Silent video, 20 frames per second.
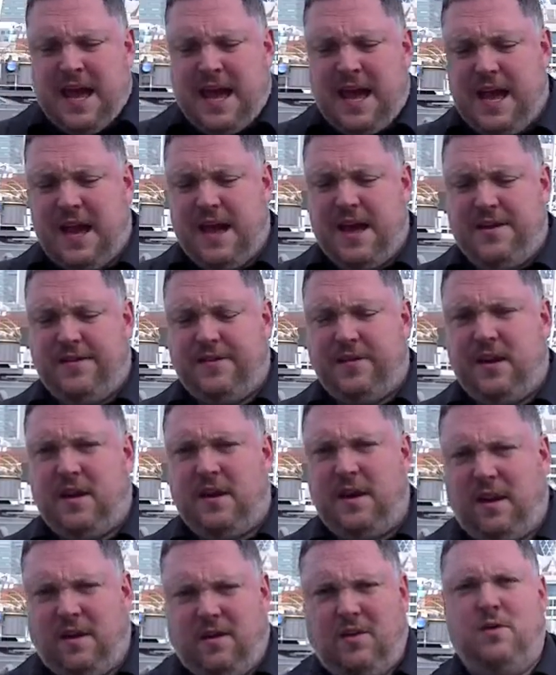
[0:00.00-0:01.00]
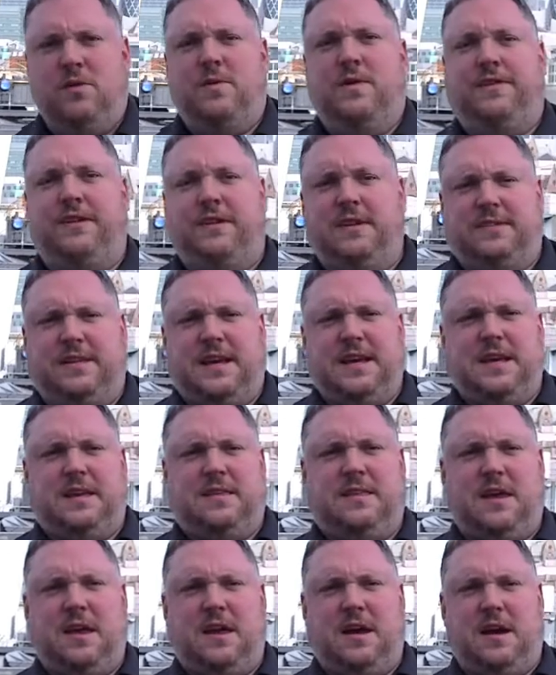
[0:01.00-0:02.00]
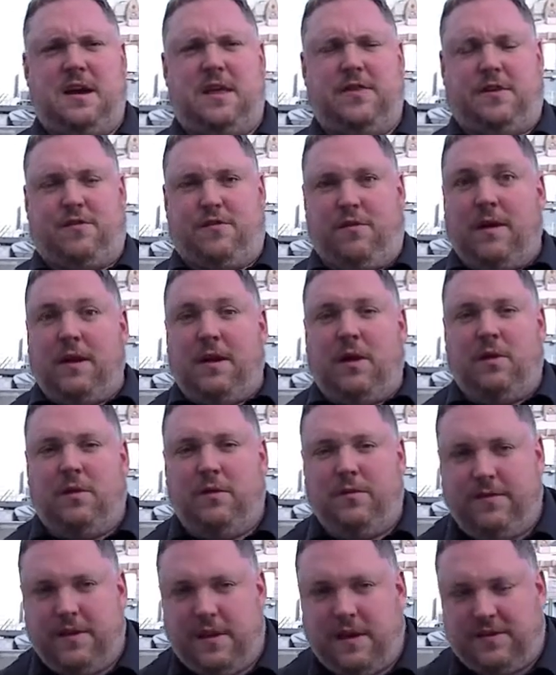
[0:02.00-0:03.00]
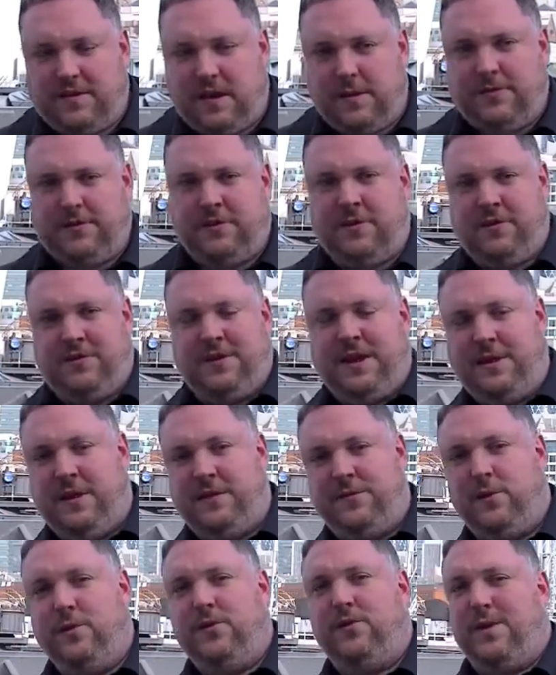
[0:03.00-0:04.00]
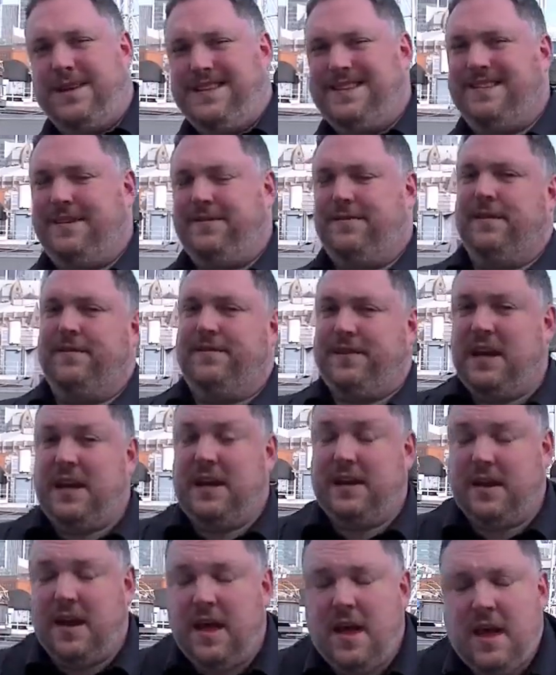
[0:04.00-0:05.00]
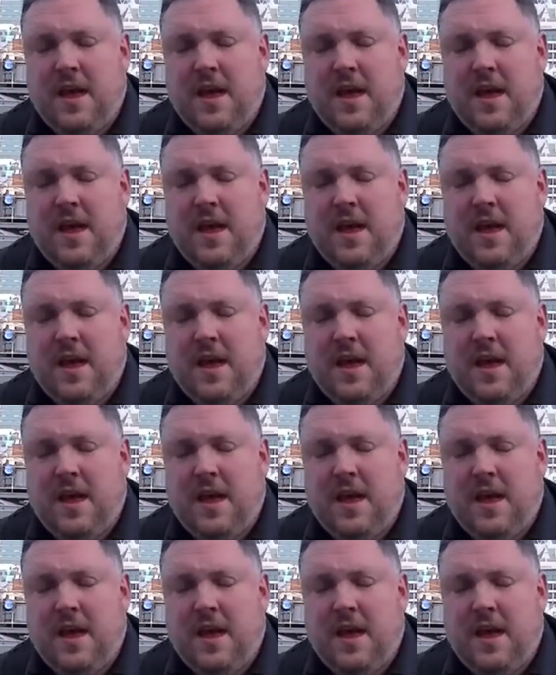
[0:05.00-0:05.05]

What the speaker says: and who is going to take the crown of the Cyber Security Challenge for 2015.